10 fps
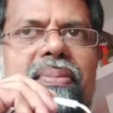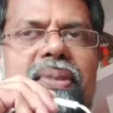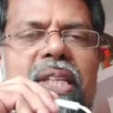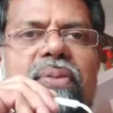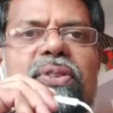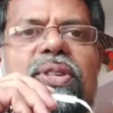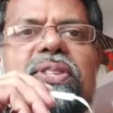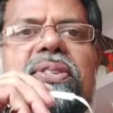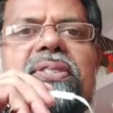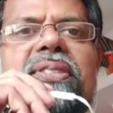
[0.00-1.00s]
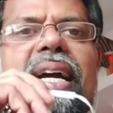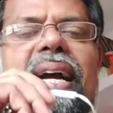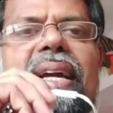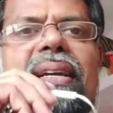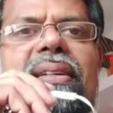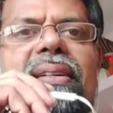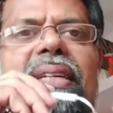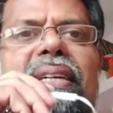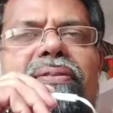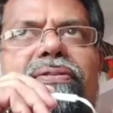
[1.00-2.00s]
You have to stand
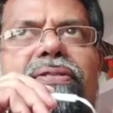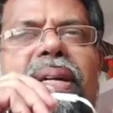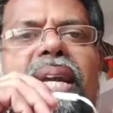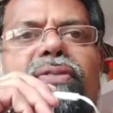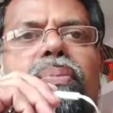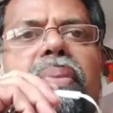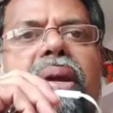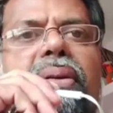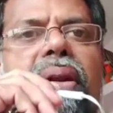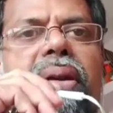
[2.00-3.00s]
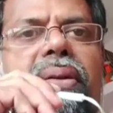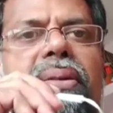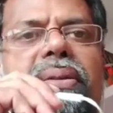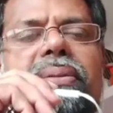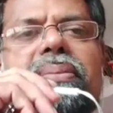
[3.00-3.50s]
in front of a mirror.